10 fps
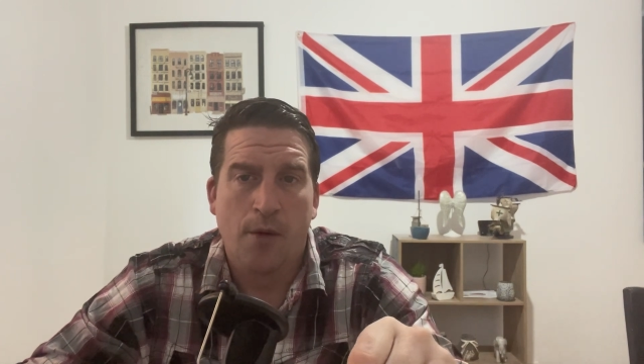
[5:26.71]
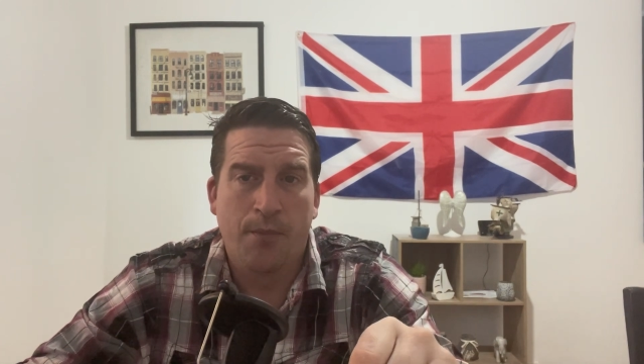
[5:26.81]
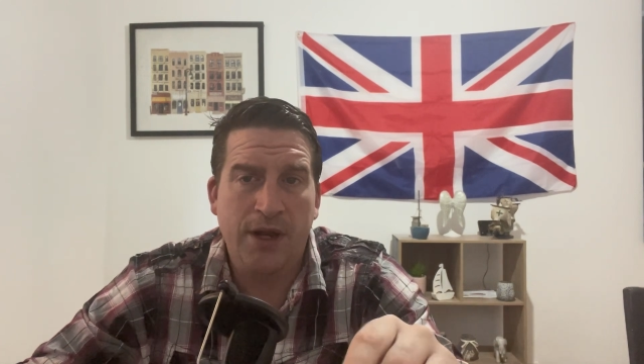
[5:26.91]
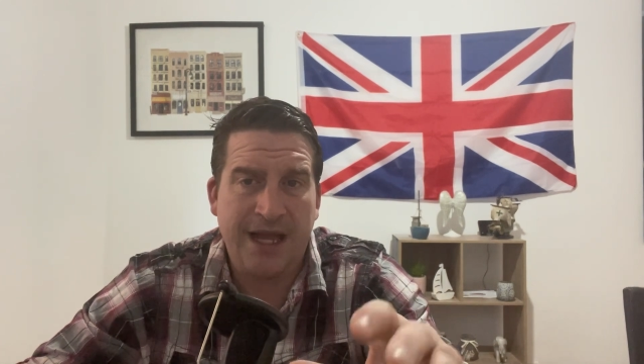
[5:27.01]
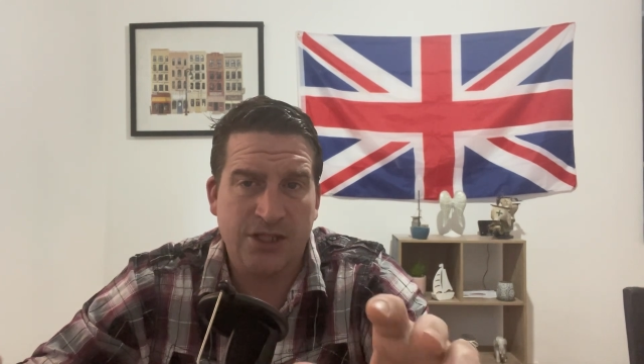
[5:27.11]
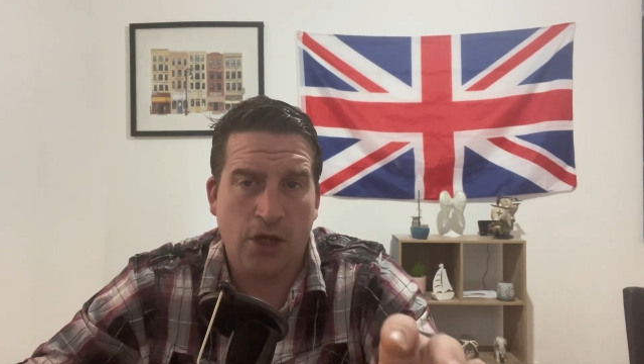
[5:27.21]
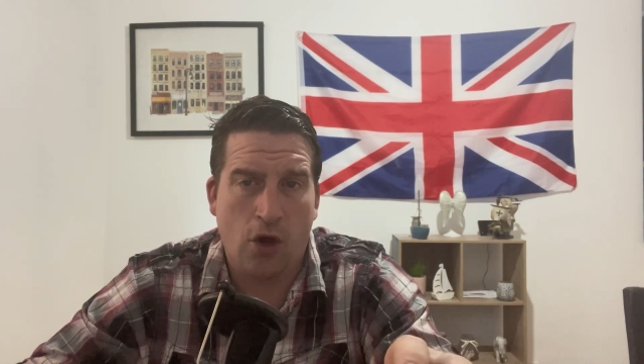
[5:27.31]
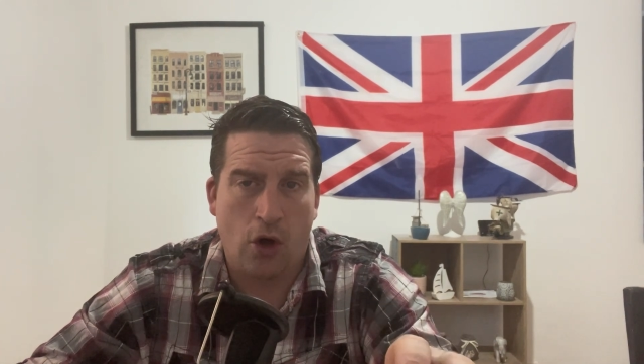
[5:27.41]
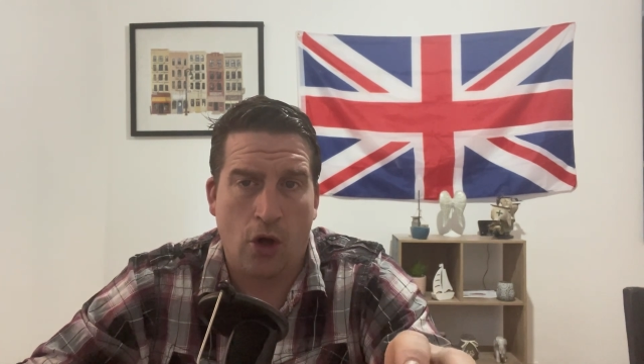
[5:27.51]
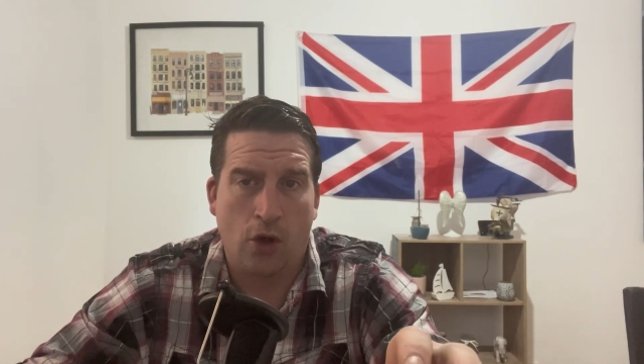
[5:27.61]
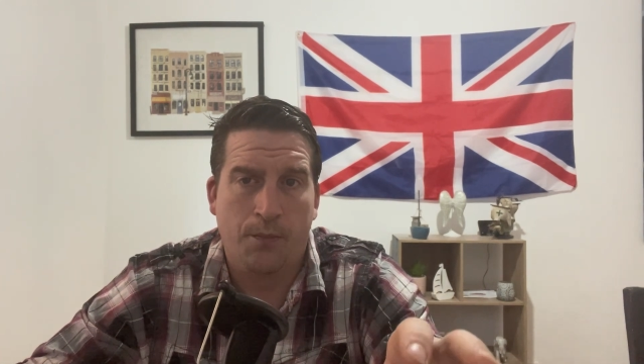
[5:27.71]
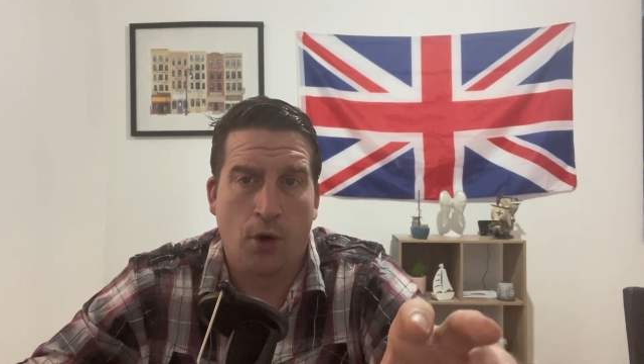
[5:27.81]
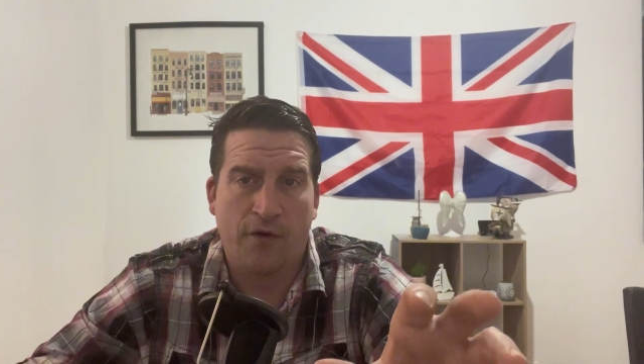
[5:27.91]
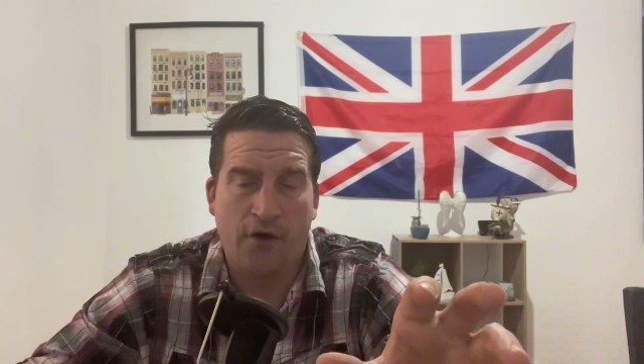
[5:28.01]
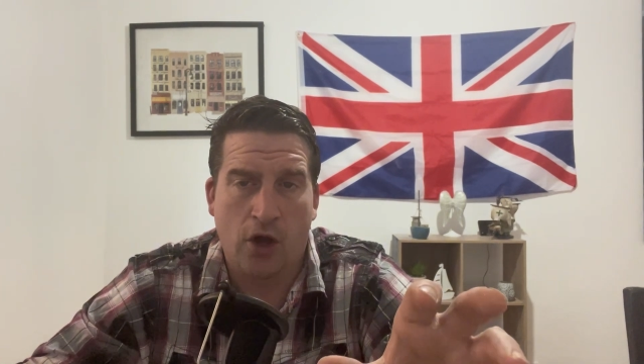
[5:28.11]
But as a whole,
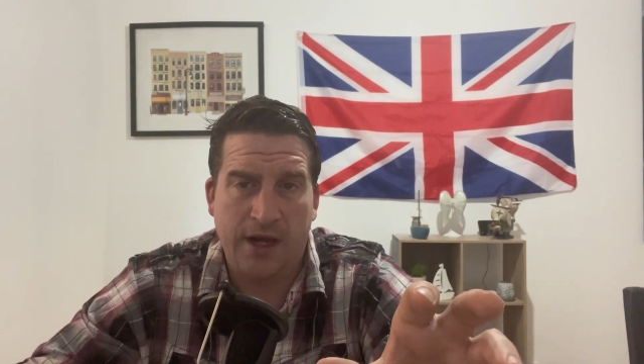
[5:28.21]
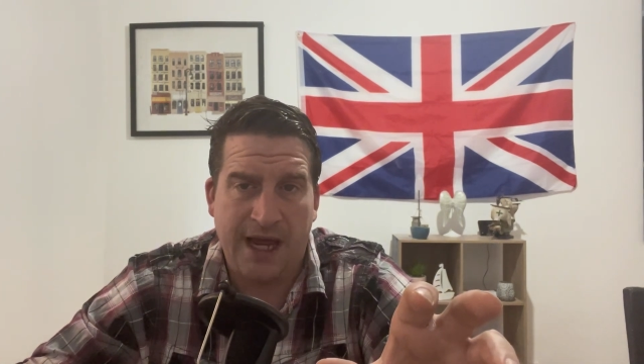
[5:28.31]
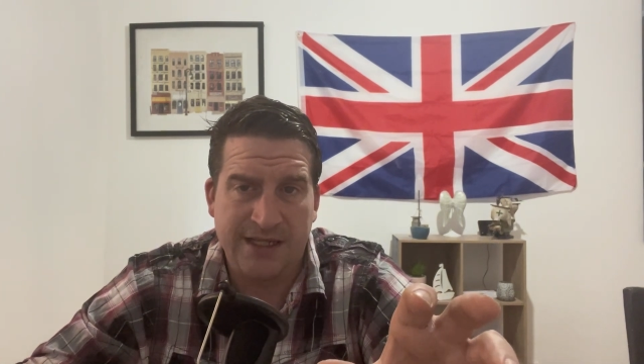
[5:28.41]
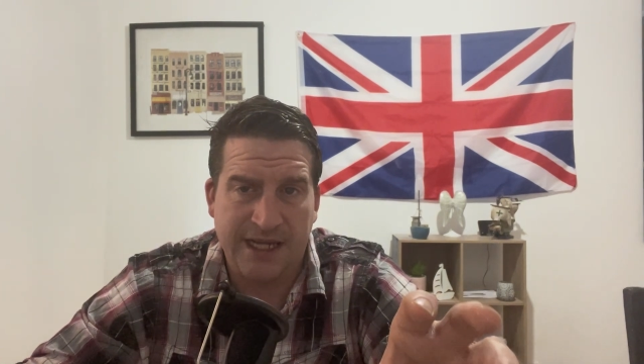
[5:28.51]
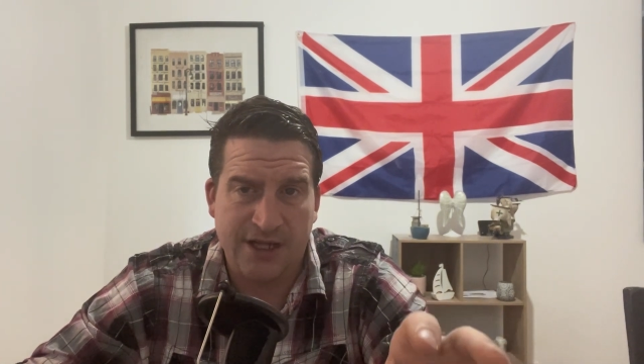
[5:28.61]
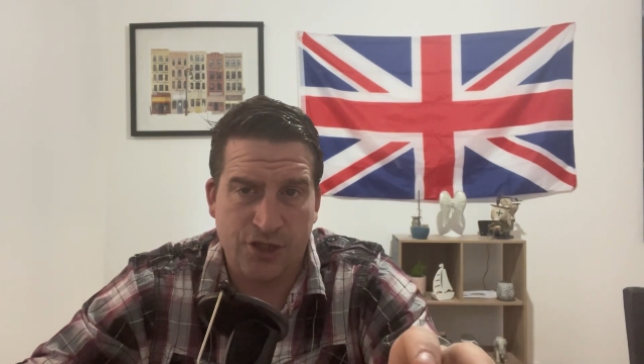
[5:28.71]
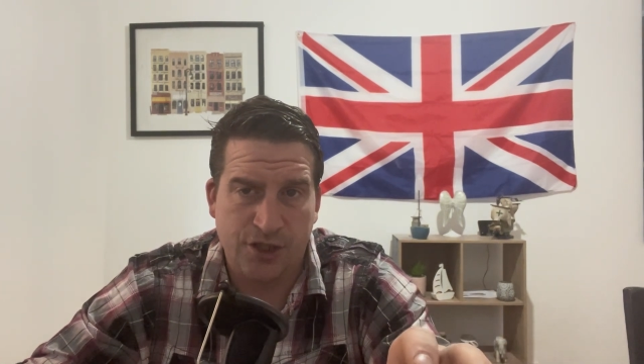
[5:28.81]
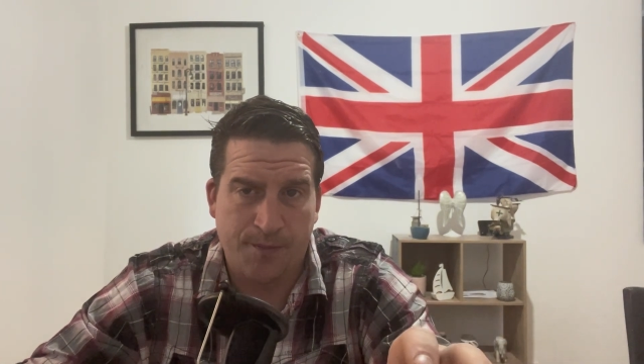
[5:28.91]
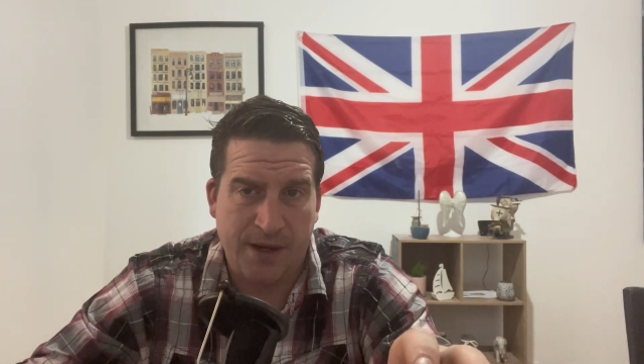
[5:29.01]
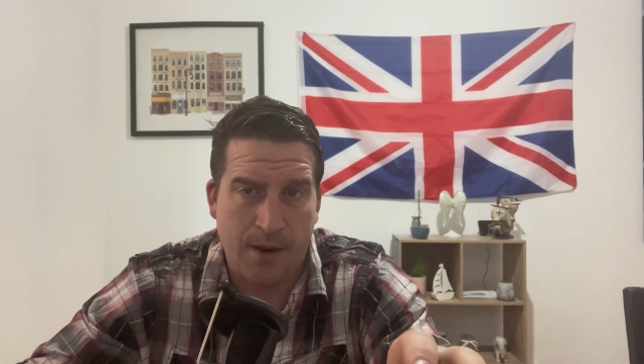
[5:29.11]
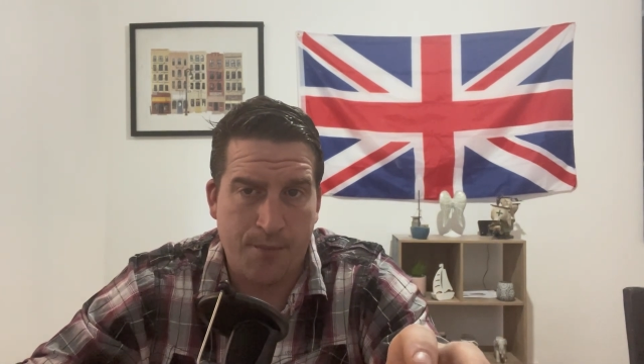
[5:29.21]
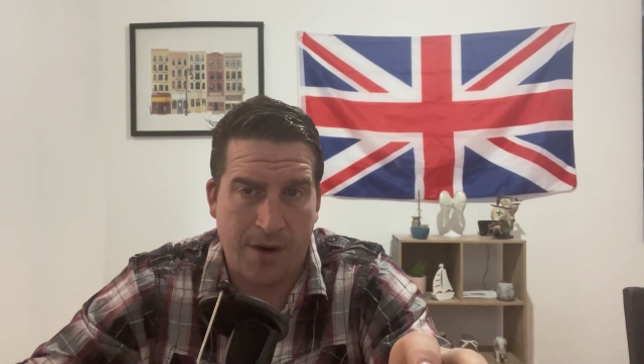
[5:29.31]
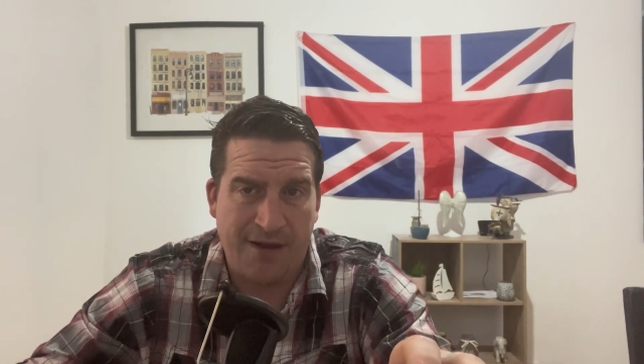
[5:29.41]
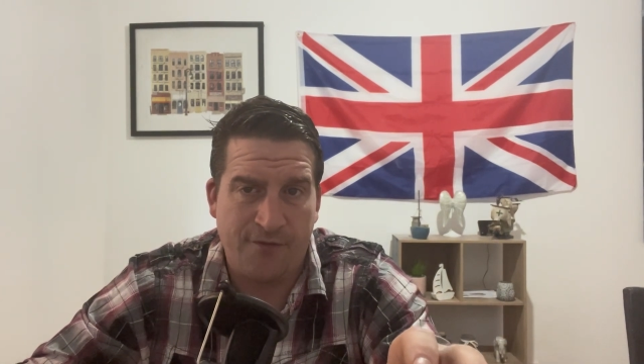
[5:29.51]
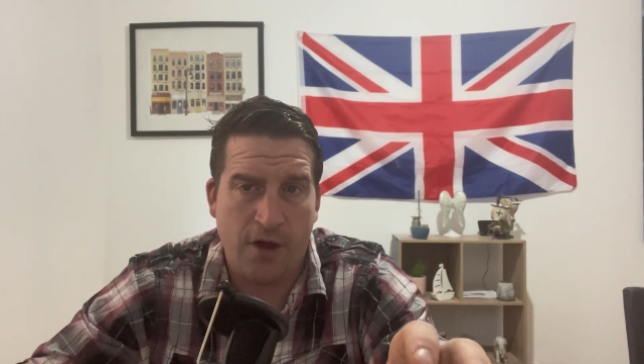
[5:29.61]
both organisations have been a
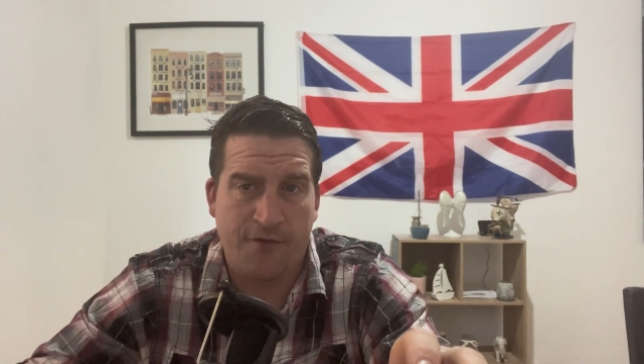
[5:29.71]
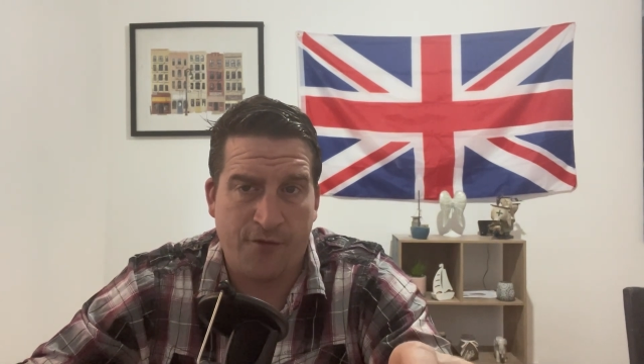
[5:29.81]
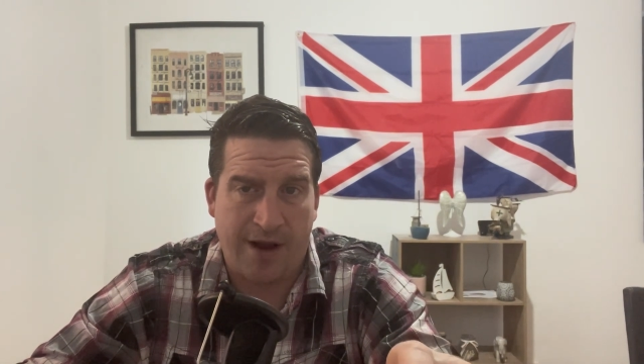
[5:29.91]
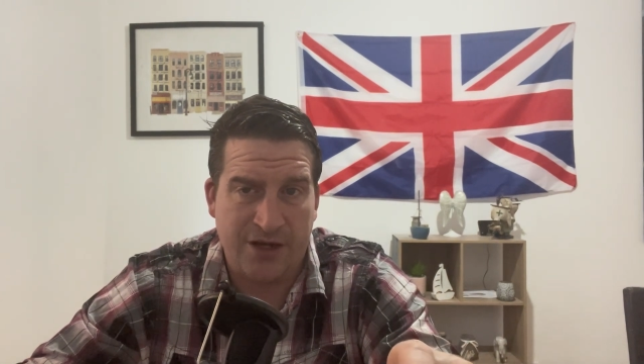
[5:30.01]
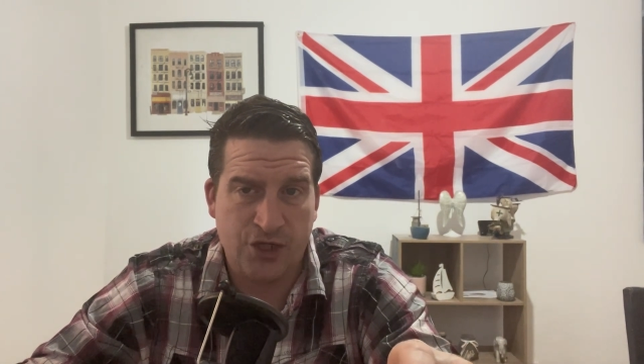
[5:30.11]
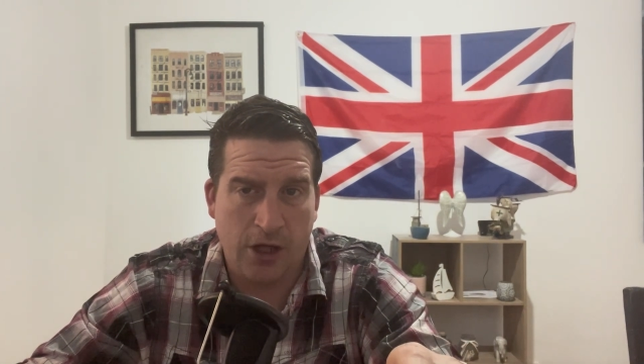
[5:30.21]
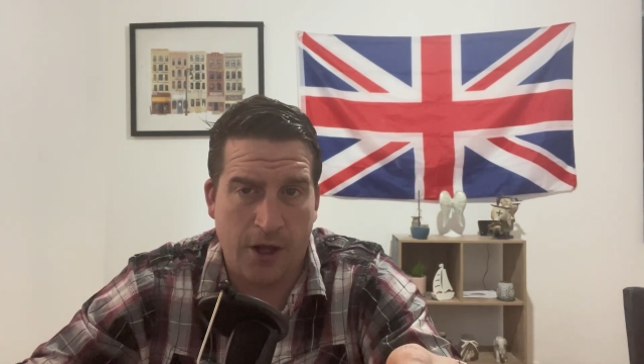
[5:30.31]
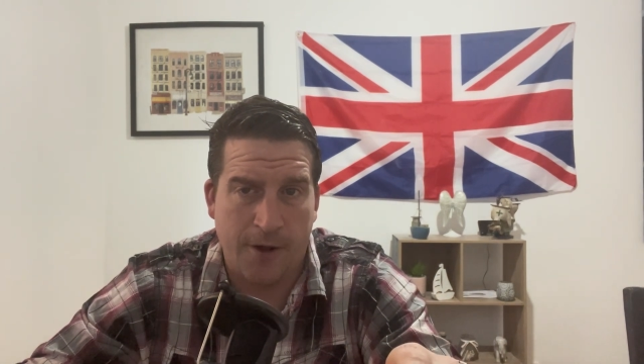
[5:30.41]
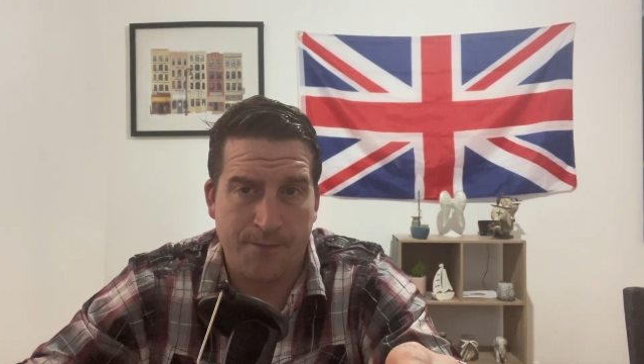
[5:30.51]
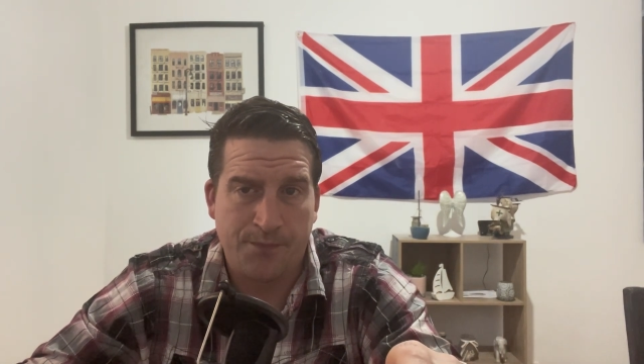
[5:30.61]
breath of fresh air.